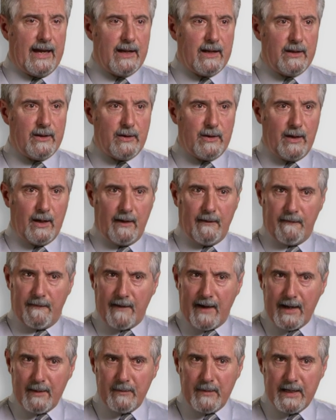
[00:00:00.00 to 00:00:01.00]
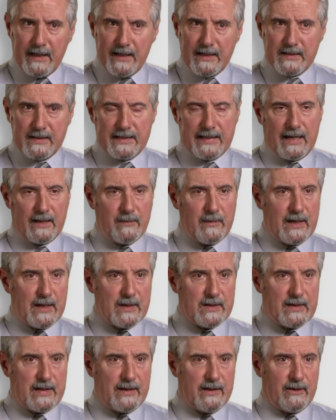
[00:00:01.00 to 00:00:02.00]
and 5 minutes, 10
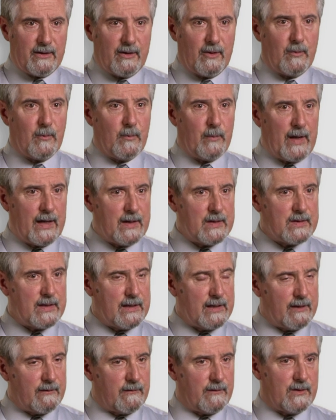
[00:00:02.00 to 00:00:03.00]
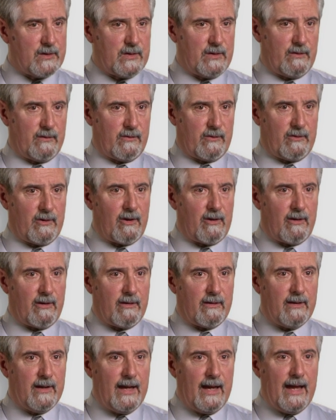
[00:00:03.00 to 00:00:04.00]
minutes here makes the difference
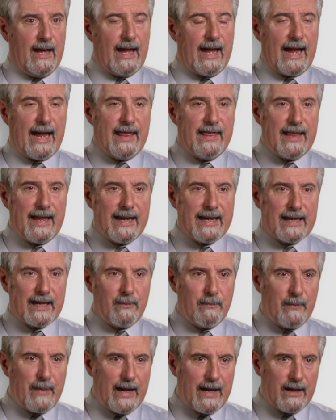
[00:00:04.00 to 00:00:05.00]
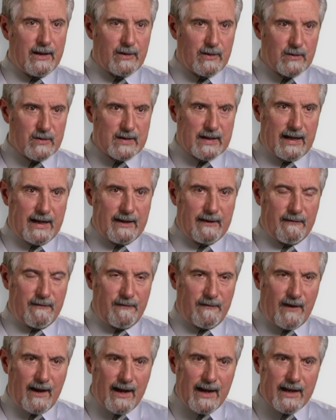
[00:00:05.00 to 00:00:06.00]
overall. And they can make those kind of
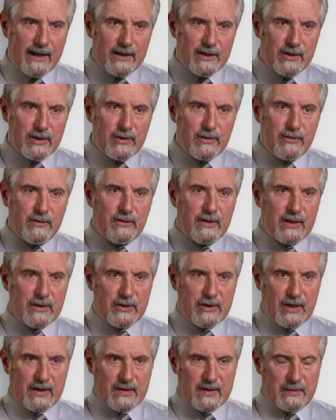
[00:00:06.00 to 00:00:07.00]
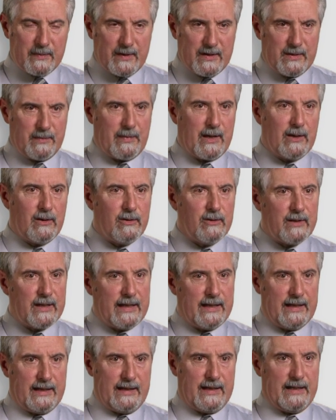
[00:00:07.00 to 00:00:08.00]
fine-tune adjustments by
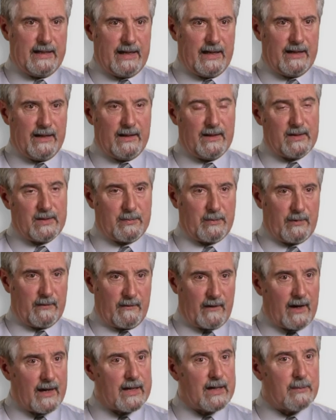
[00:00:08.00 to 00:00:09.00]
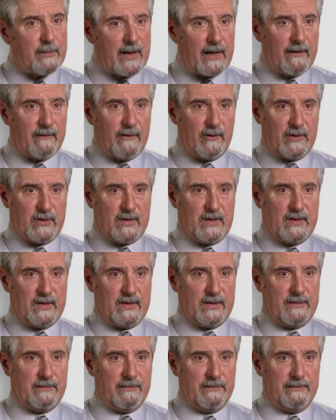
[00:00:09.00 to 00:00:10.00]
looking at the data that's provided by
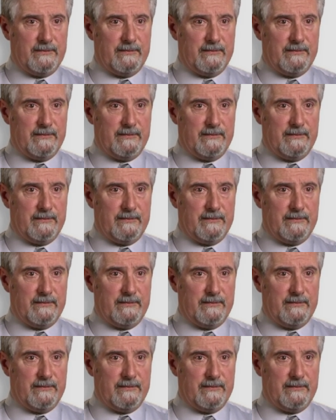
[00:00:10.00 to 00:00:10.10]
Versus.